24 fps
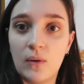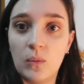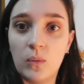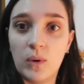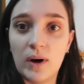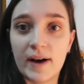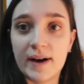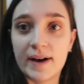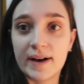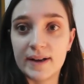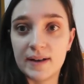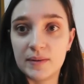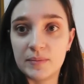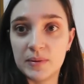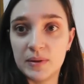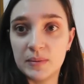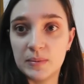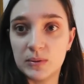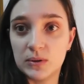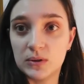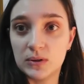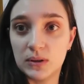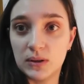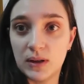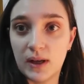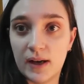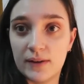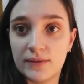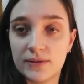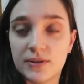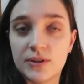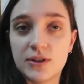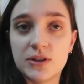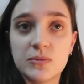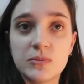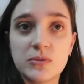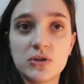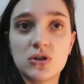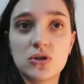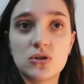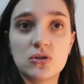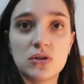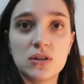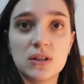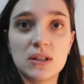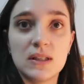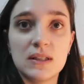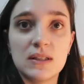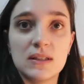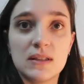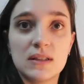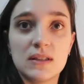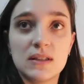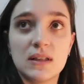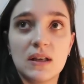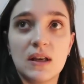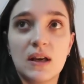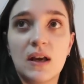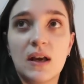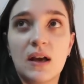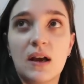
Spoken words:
why people have Christmas trees,